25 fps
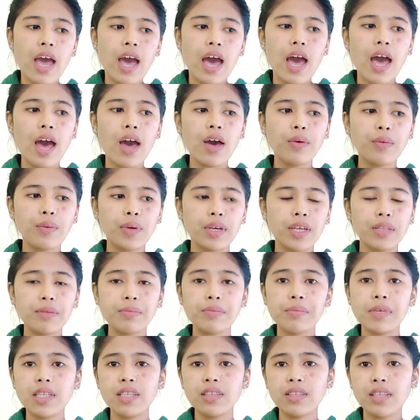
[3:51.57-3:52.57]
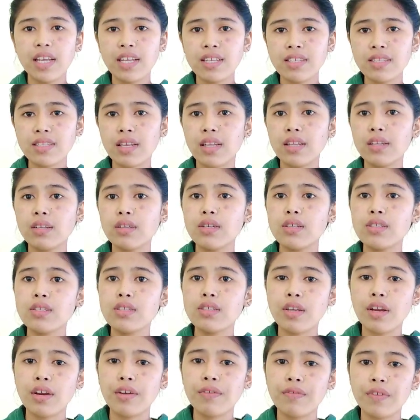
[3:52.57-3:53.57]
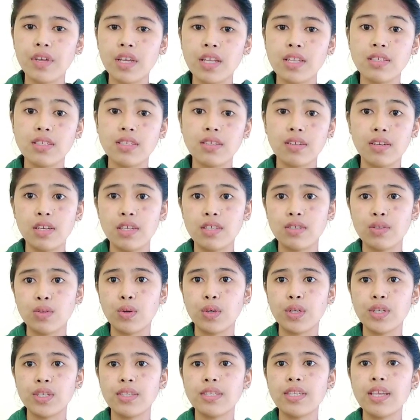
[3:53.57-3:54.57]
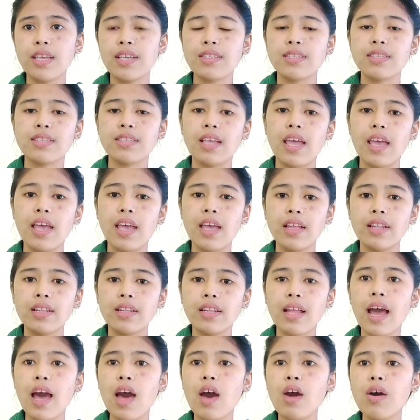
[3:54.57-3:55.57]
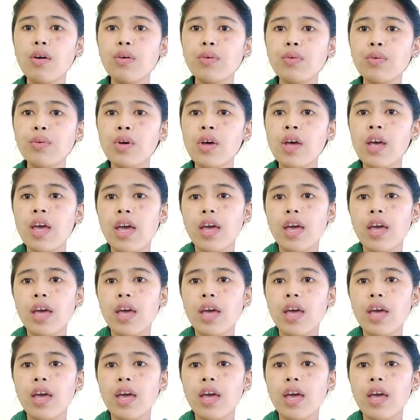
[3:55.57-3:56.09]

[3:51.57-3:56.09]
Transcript: how it maintains and conserves its resources, and how